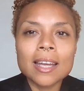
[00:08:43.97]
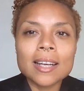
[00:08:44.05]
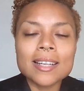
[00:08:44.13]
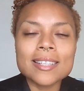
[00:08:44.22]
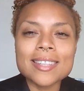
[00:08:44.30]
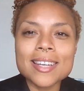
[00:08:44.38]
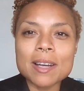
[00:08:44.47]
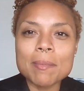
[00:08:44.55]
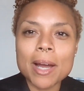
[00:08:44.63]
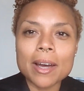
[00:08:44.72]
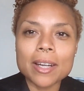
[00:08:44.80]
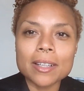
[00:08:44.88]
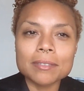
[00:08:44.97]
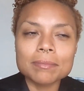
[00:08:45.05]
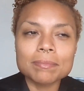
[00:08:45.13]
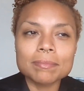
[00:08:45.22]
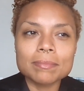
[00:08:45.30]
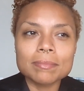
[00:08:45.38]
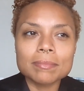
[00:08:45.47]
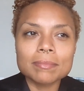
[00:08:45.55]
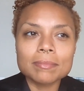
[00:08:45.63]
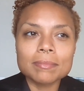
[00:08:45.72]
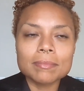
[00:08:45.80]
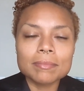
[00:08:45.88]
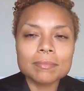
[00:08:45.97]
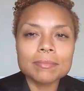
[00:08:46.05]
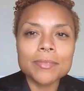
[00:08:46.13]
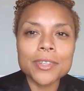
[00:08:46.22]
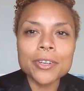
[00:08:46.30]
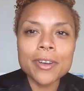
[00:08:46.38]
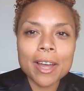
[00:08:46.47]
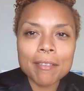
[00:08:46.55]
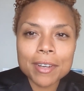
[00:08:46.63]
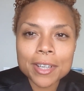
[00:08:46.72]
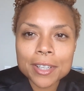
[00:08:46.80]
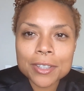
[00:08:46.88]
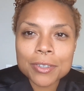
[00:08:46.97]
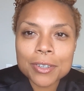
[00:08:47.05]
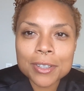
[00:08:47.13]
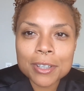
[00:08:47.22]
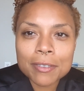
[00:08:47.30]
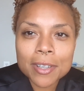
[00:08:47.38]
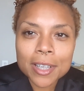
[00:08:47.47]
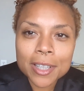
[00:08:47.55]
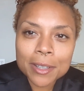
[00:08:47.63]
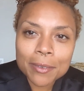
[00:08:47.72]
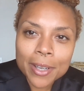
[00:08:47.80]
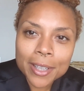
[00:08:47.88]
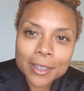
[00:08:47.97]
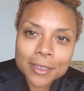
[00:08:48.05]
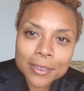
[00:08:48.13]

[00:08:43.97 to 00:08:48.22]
Because think about it. Do you have any control over that anyway?